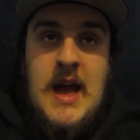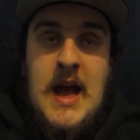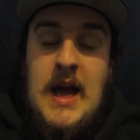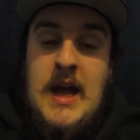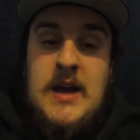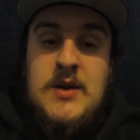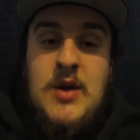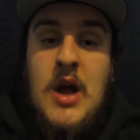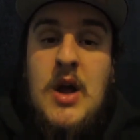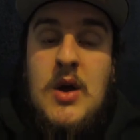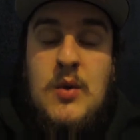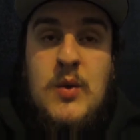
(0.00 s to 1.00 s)
And
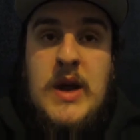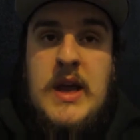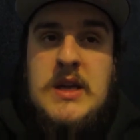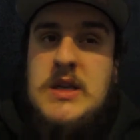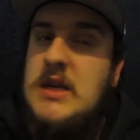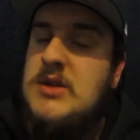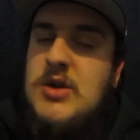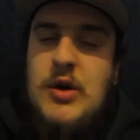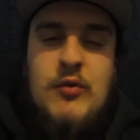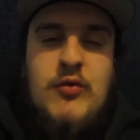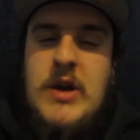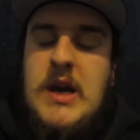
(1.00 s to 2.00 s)
it's
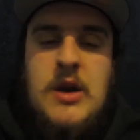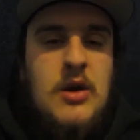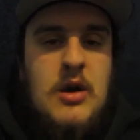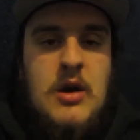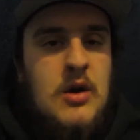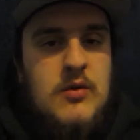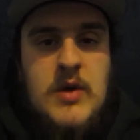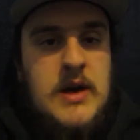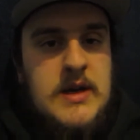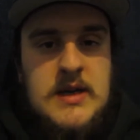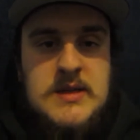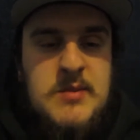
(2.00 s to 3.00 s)
really not a long
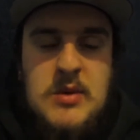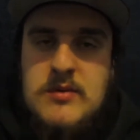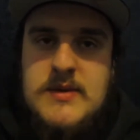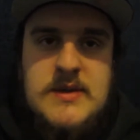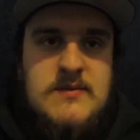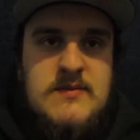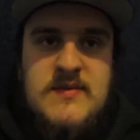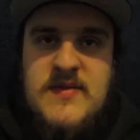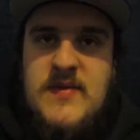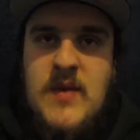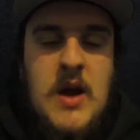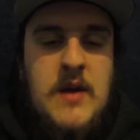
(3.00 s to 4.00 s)
run. It's about
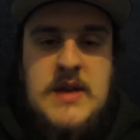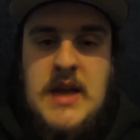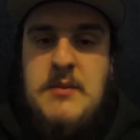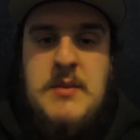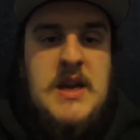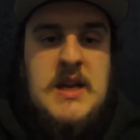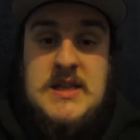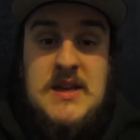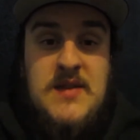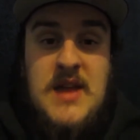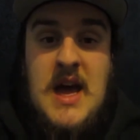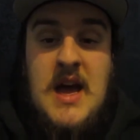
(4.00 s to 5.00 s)
5-10 minutes,
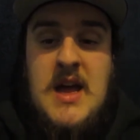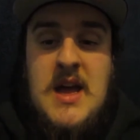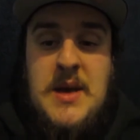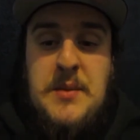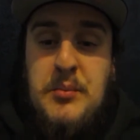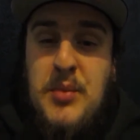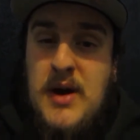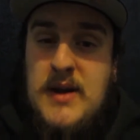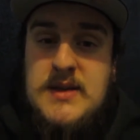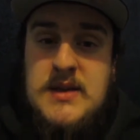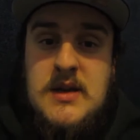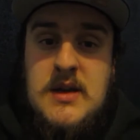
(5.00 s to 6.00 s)
if that.
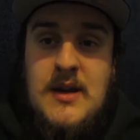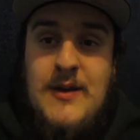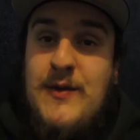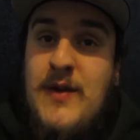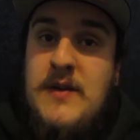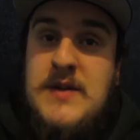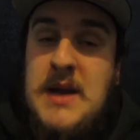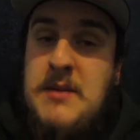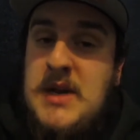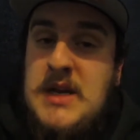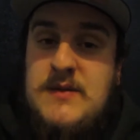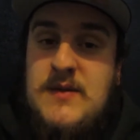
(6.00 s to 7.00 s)
But 5-10
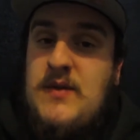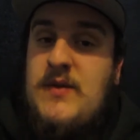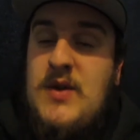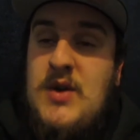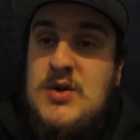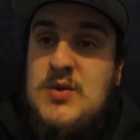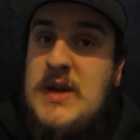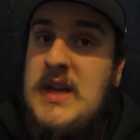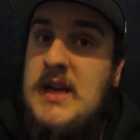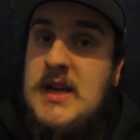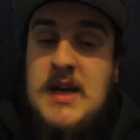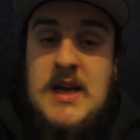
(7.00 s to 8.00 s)
minutes for the first
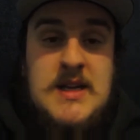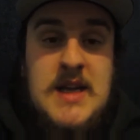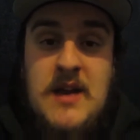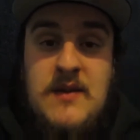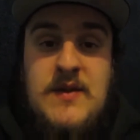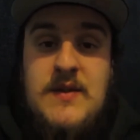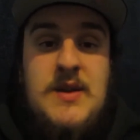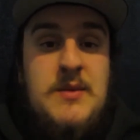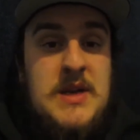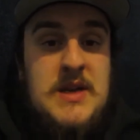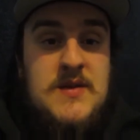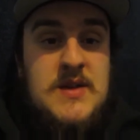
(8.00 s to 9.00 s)
week, 10-15
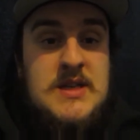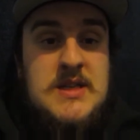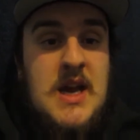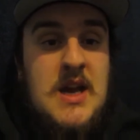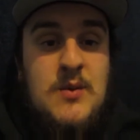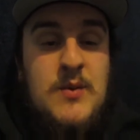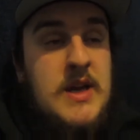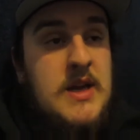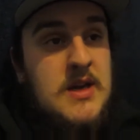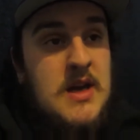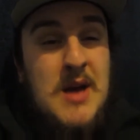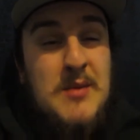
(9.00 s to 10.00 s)
minutes for the second week.
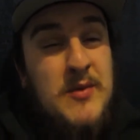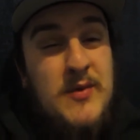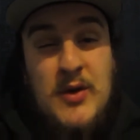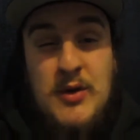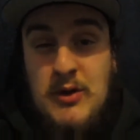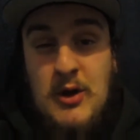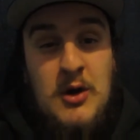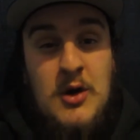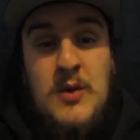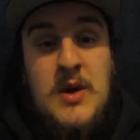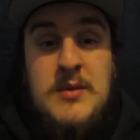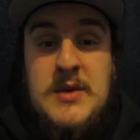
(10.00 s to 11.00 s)
Before you know
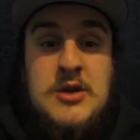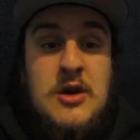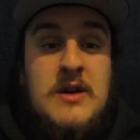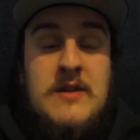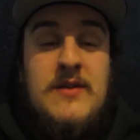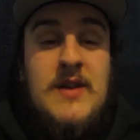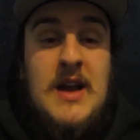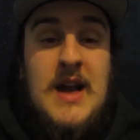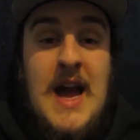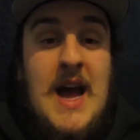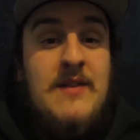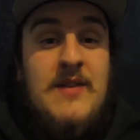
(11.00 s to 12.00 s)
it, we'll be jogging for like
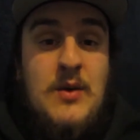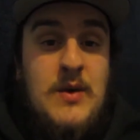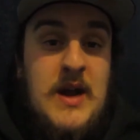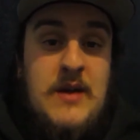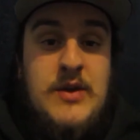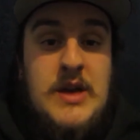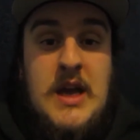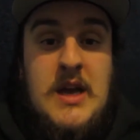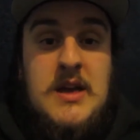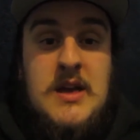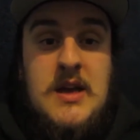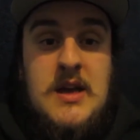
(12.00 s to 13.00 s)
half hour every day,